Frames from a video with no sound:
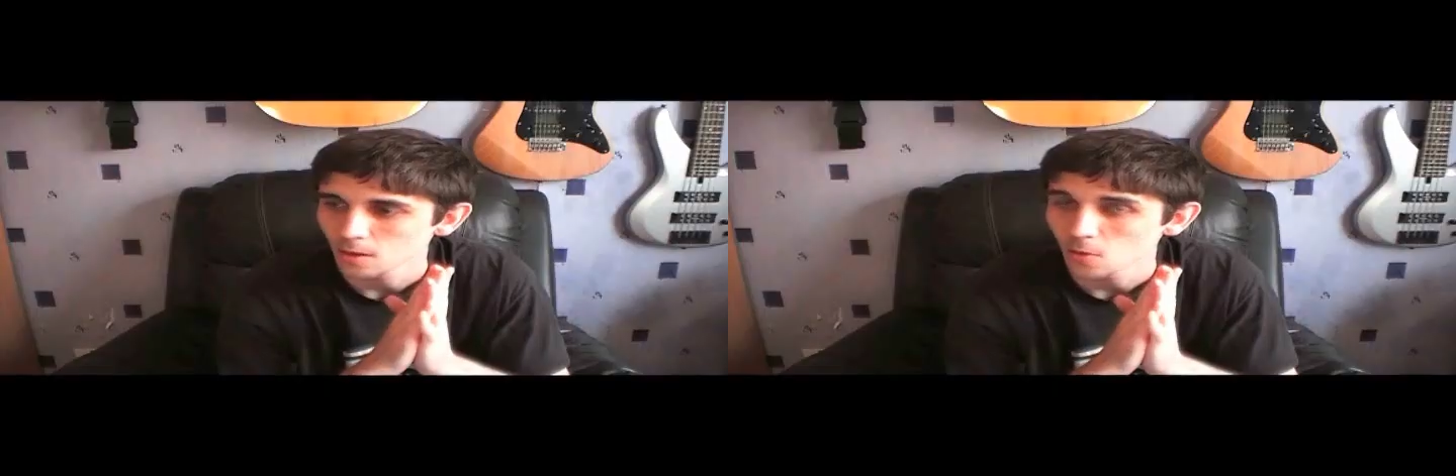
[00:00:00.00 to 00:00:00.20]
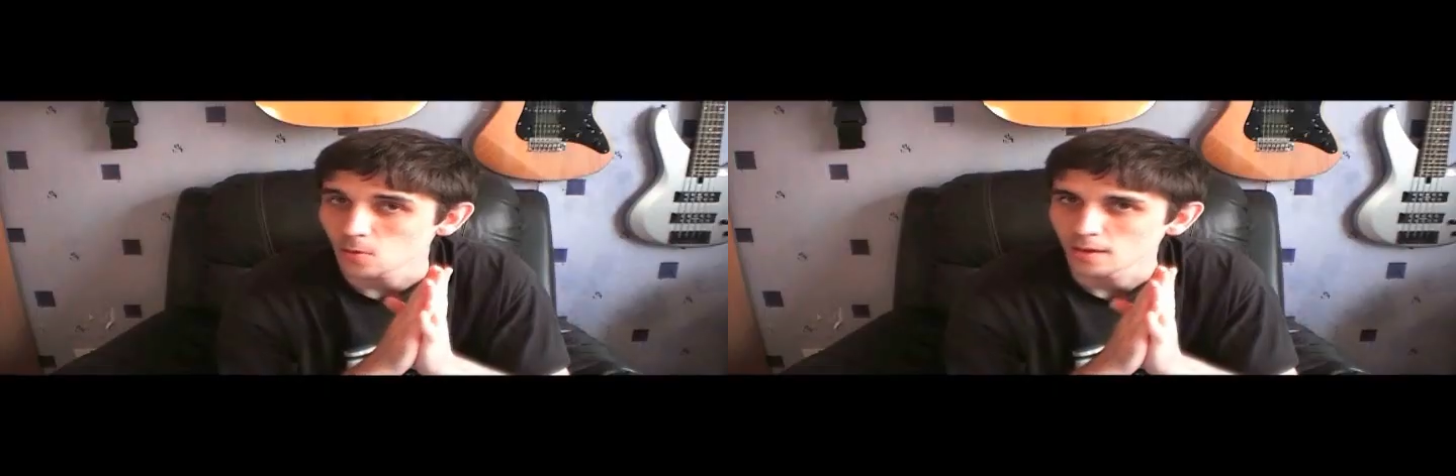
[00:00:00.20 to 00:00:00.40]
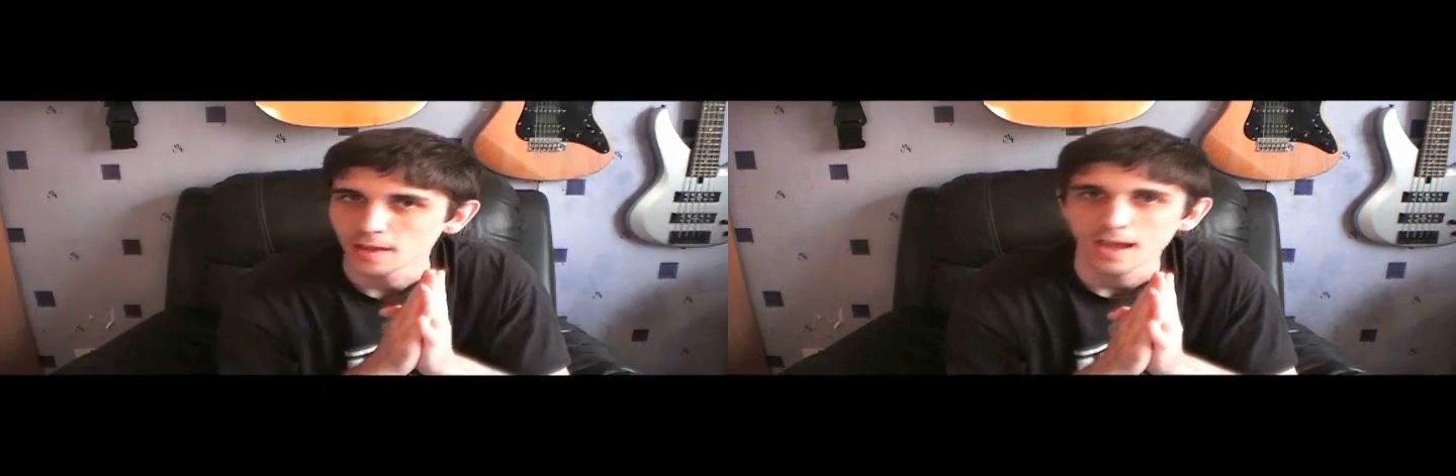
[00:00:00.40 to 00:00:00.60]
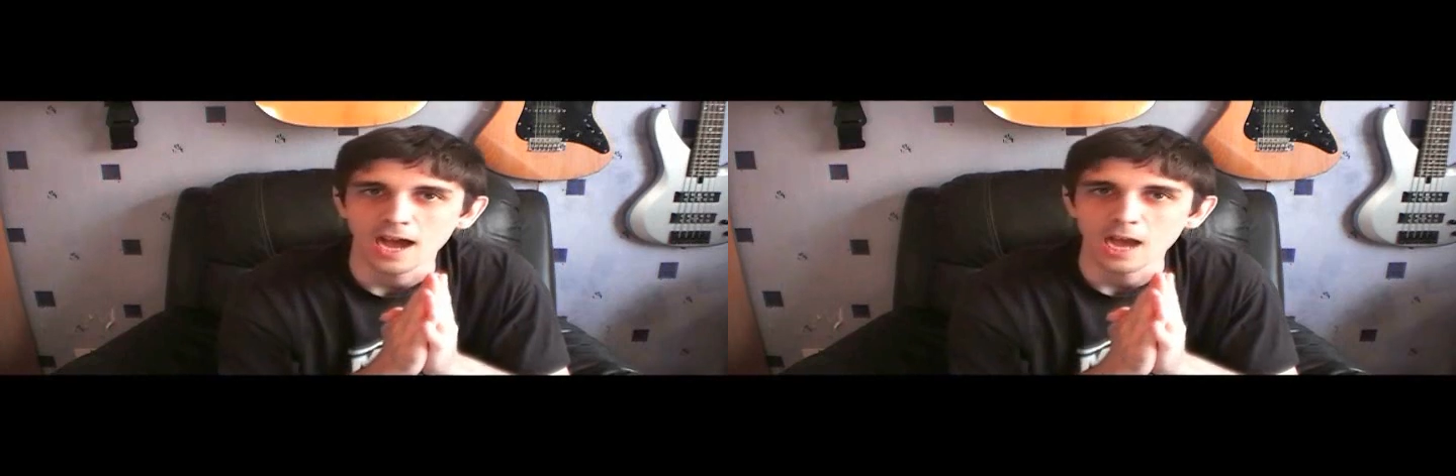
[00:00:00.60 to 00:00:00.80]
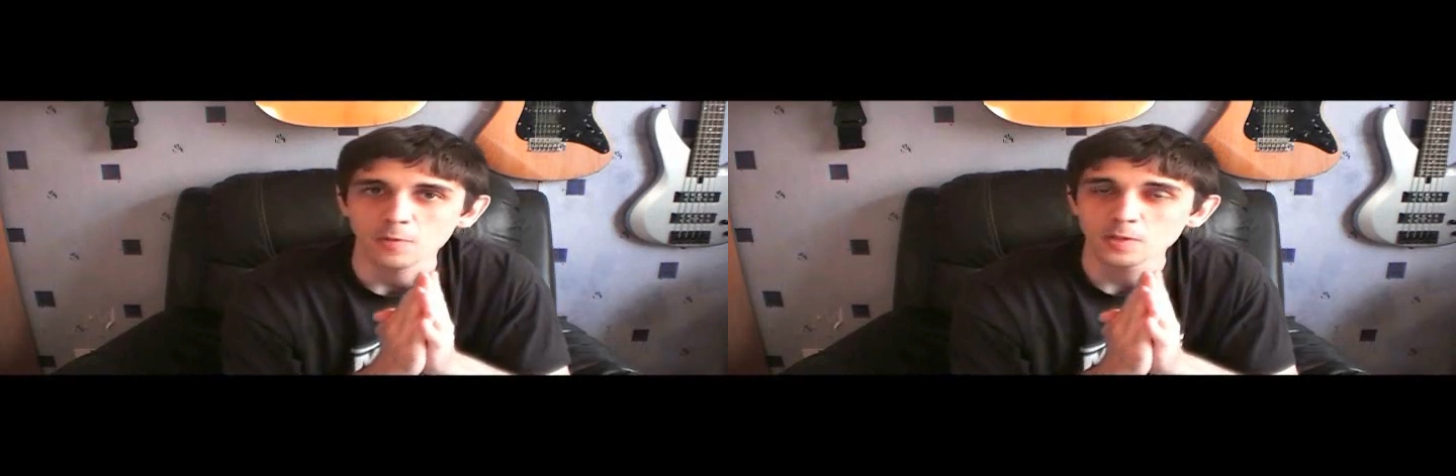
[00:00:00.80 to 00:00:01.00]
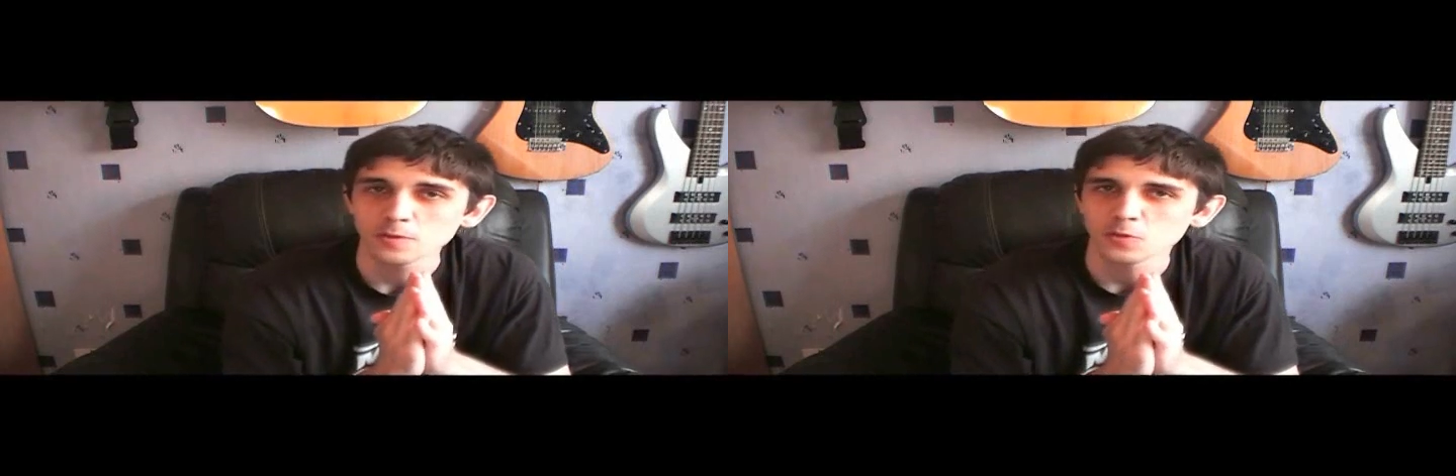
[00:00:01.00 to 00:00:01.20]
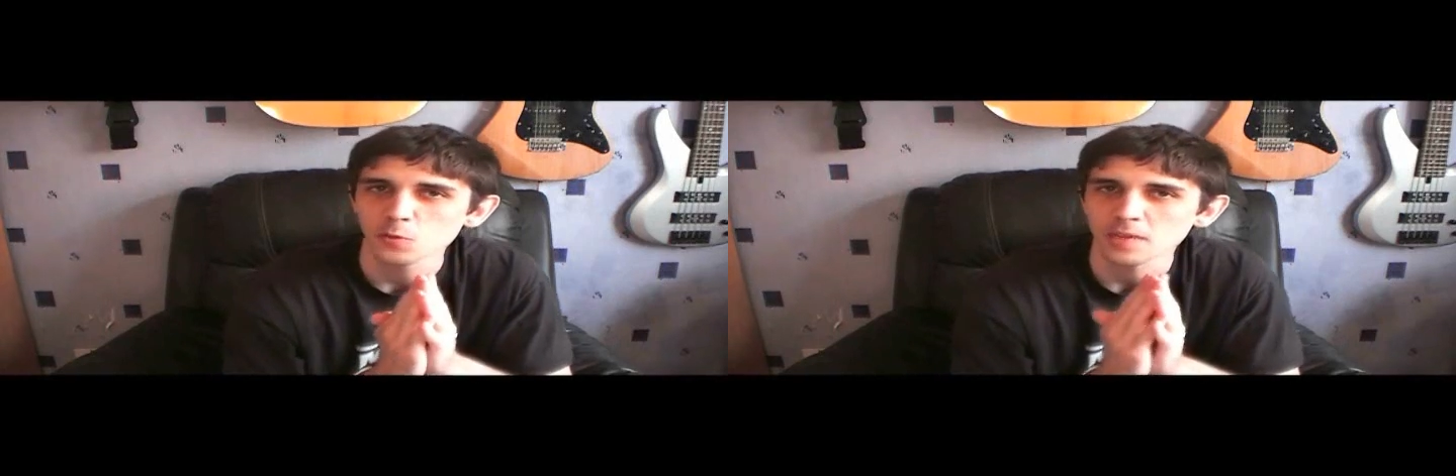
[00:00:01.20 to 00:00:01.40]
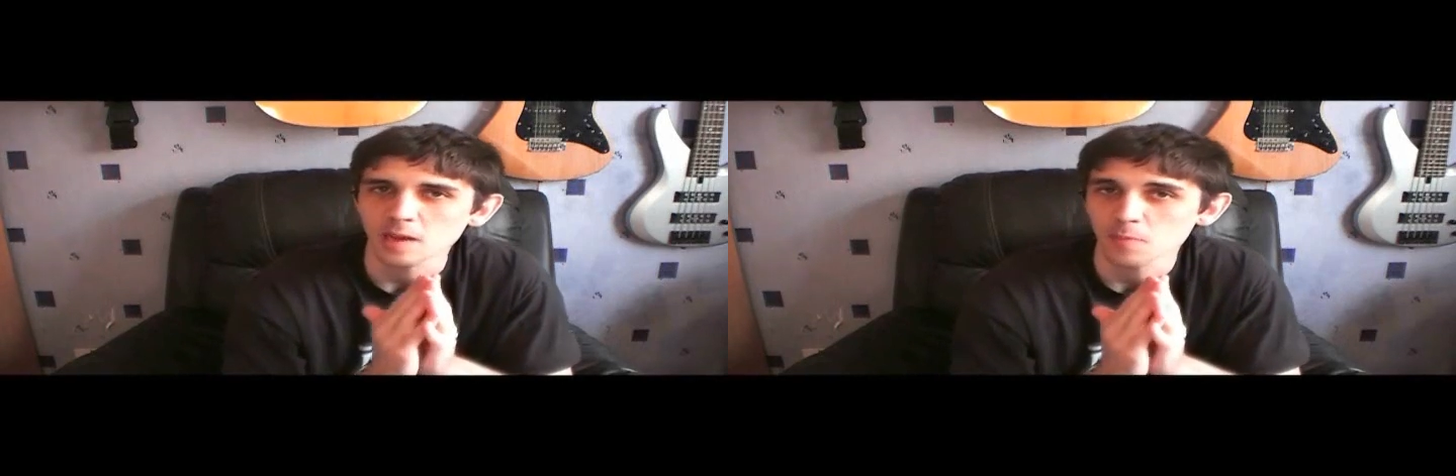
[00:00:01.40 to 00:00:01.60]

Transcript: So, I want you to